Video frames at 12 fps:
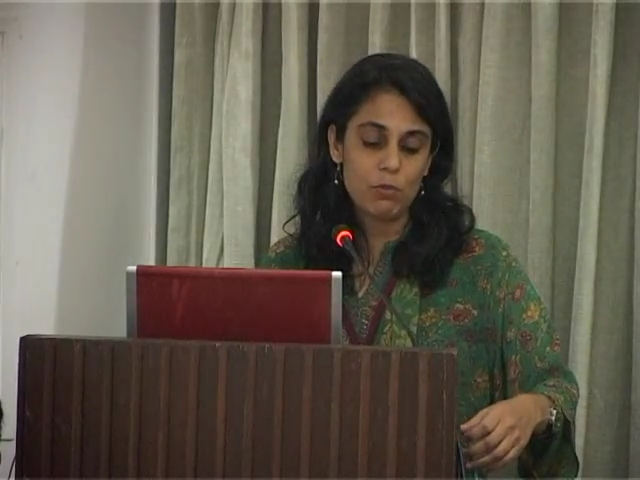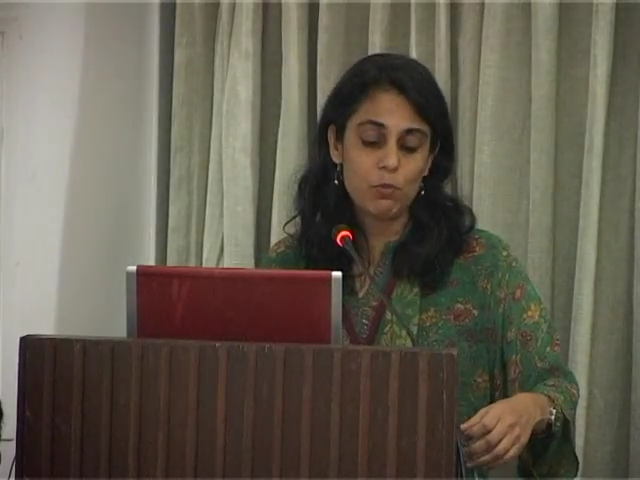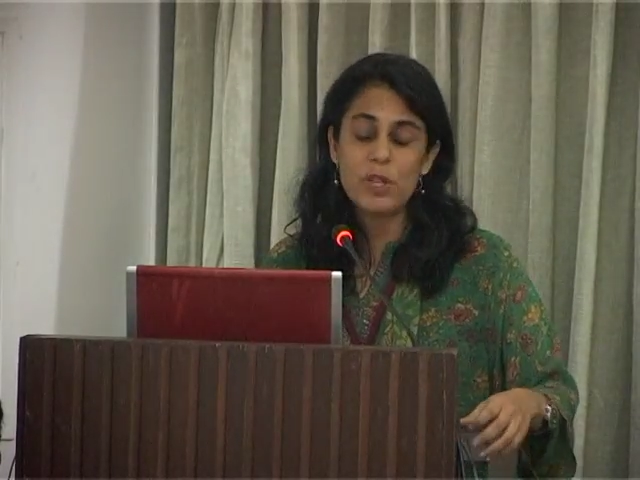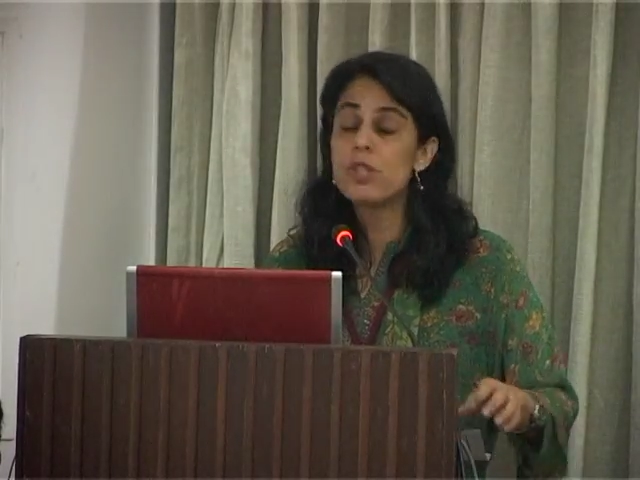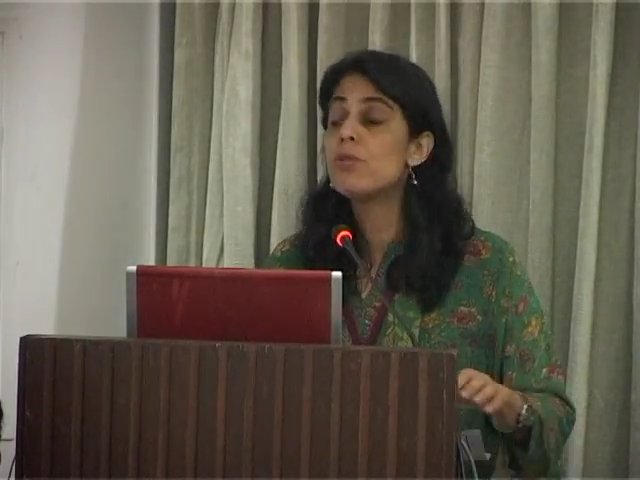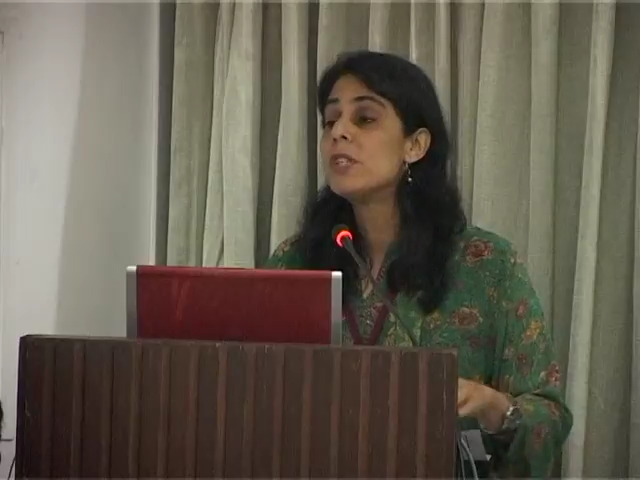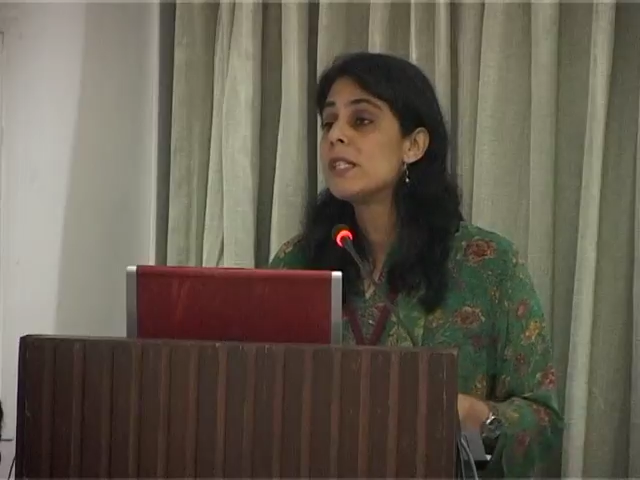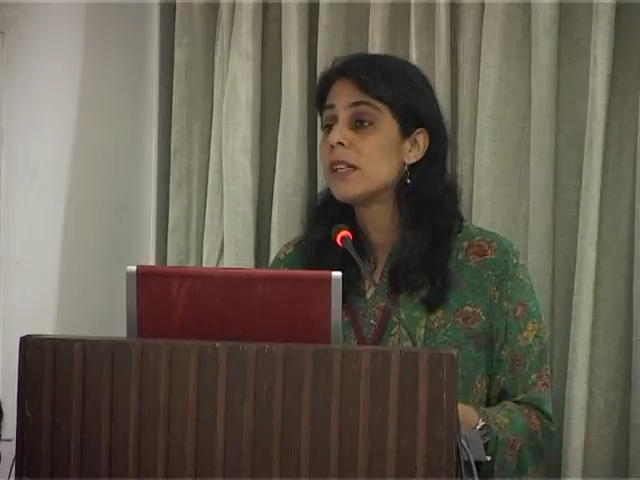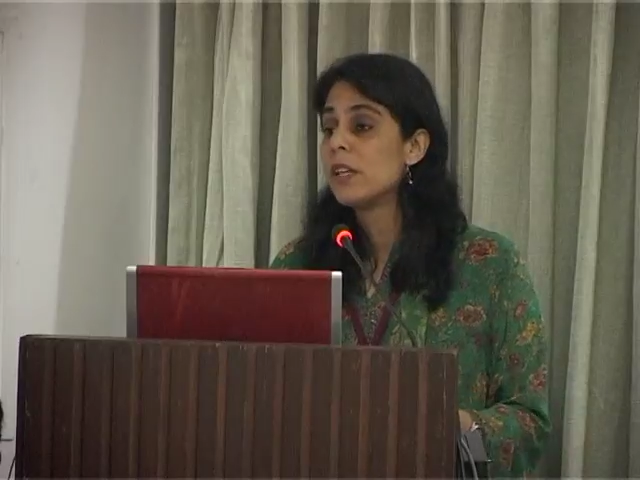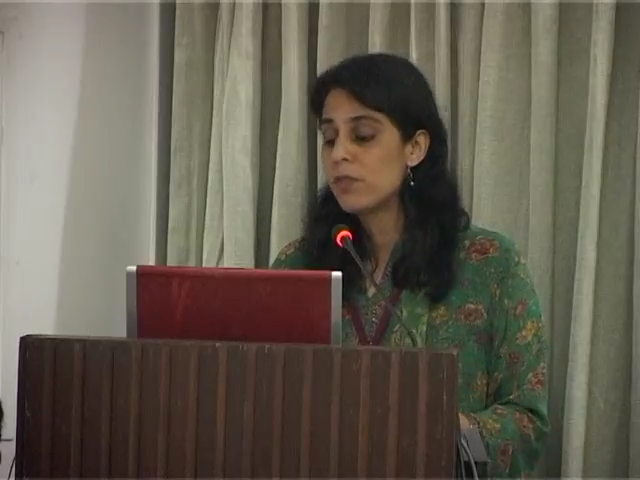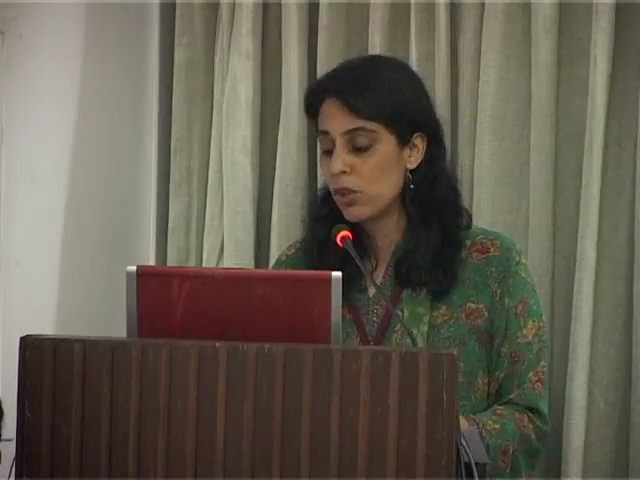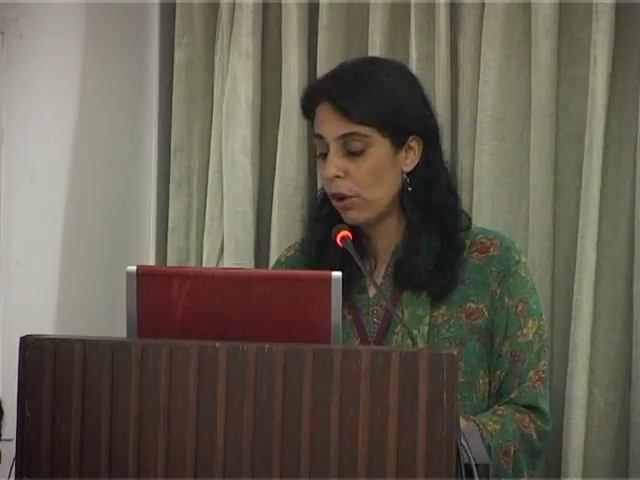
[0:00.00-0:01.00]
which
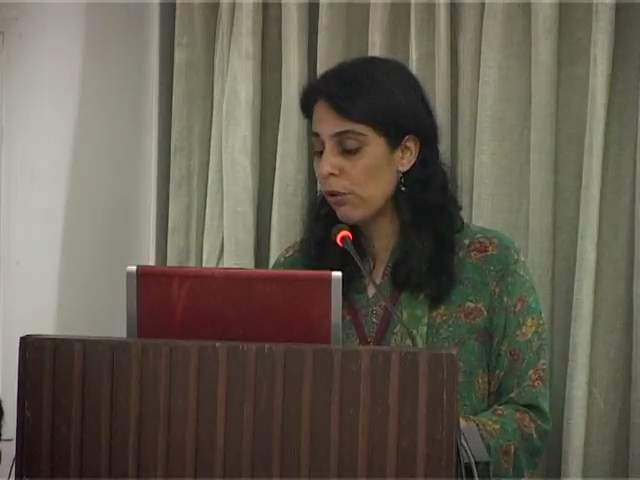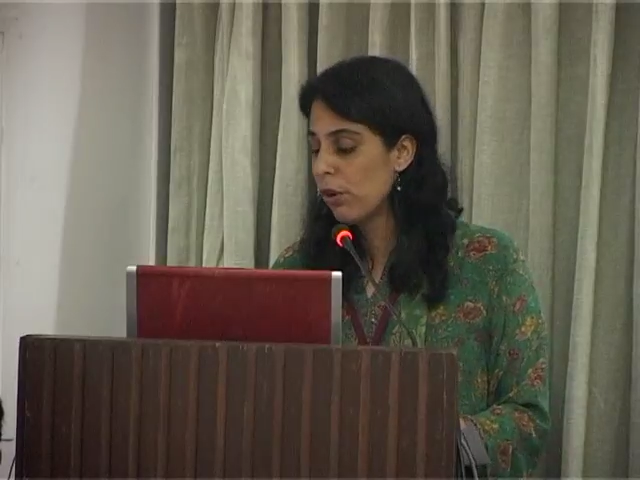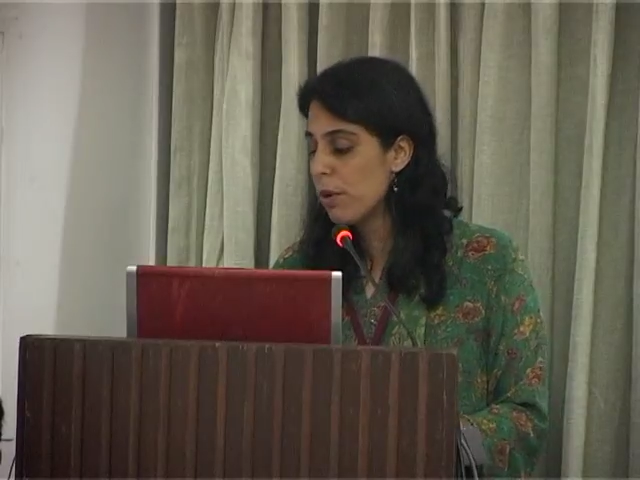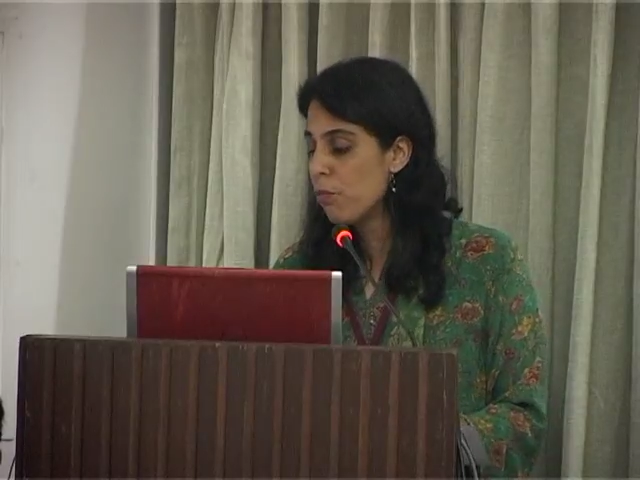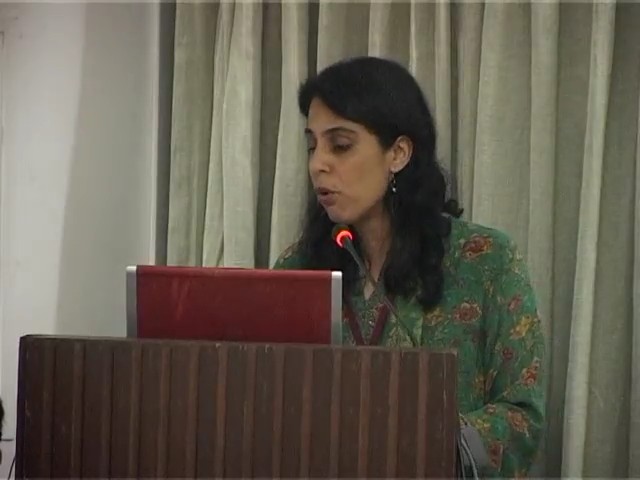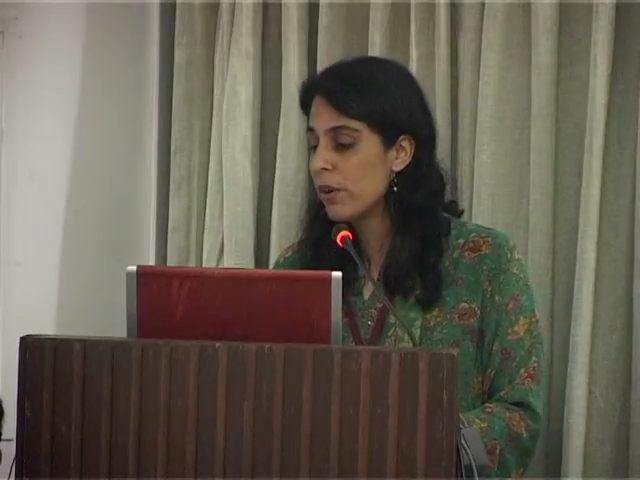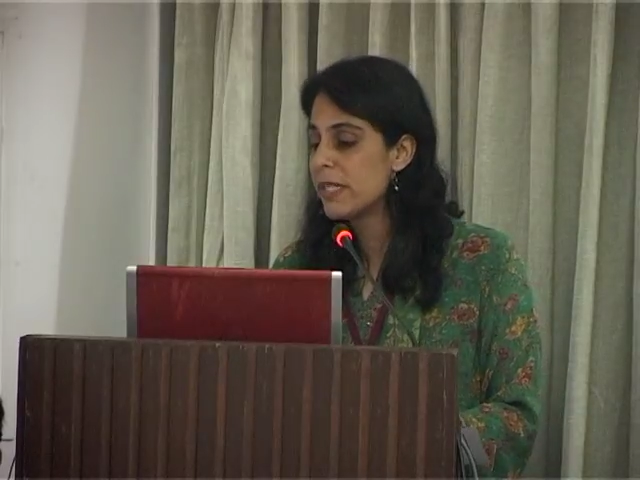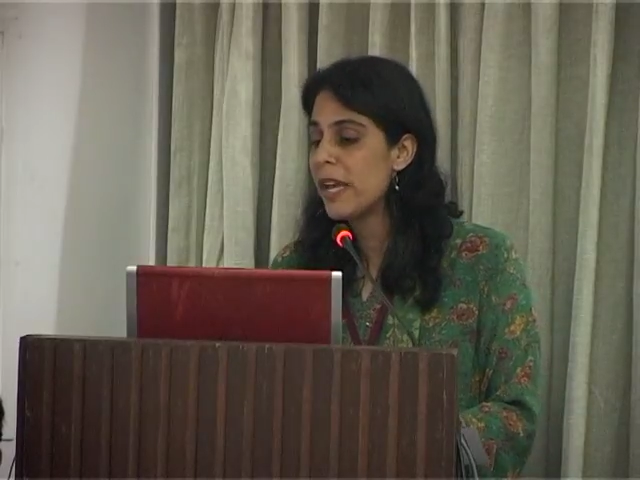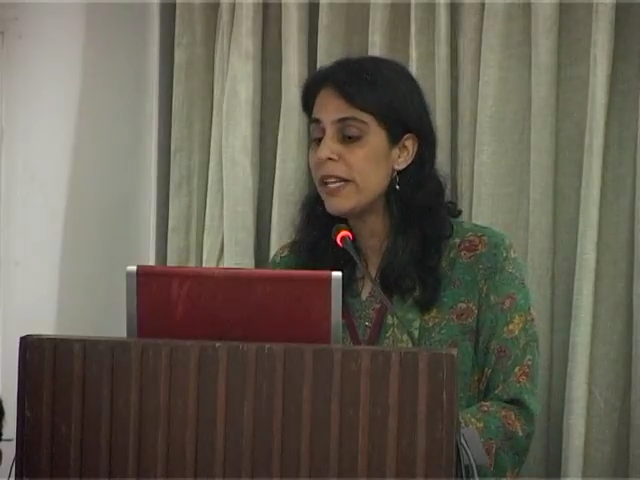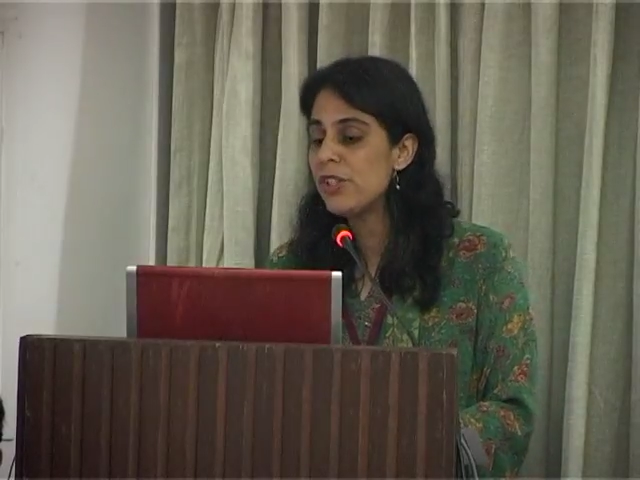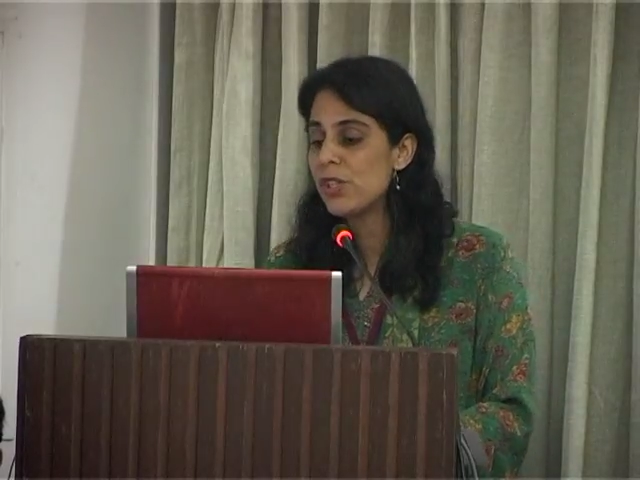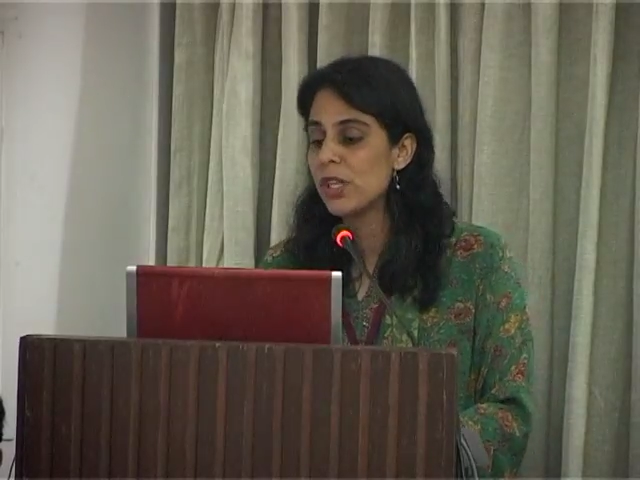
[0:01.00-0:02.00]
deserves not only more
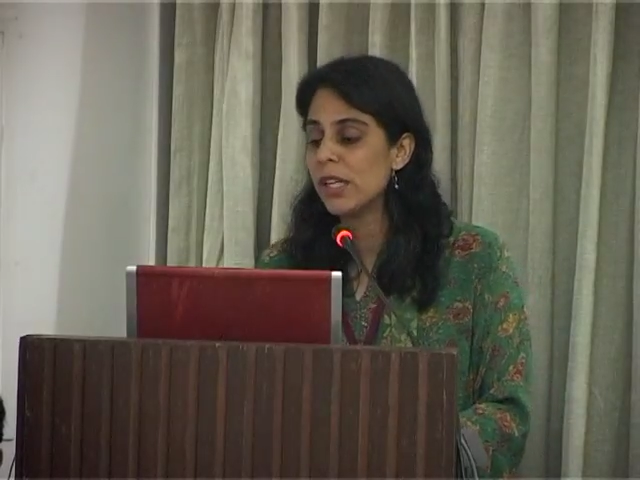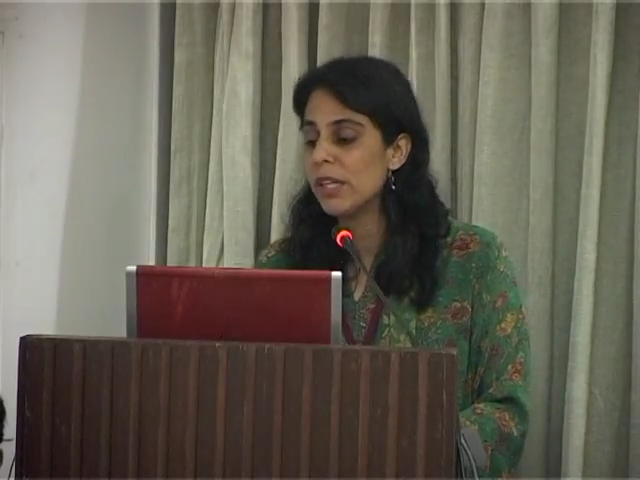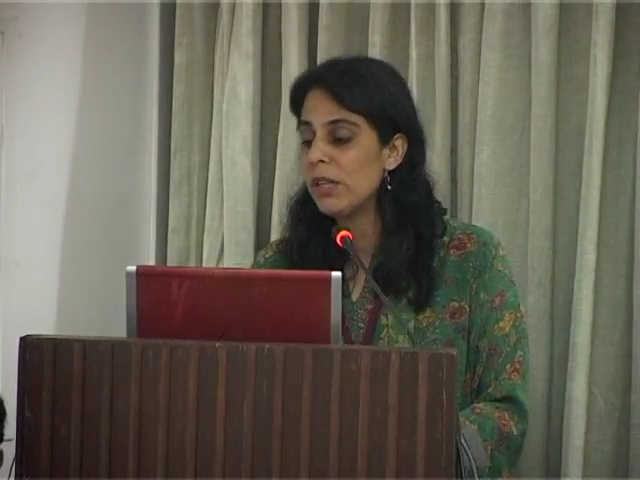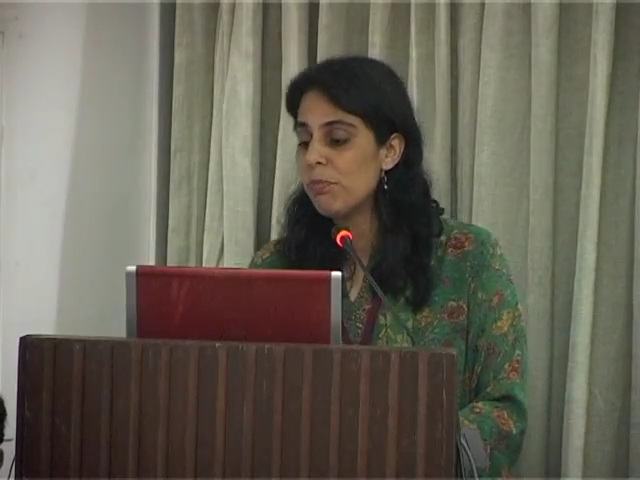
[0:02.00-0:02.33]
attention,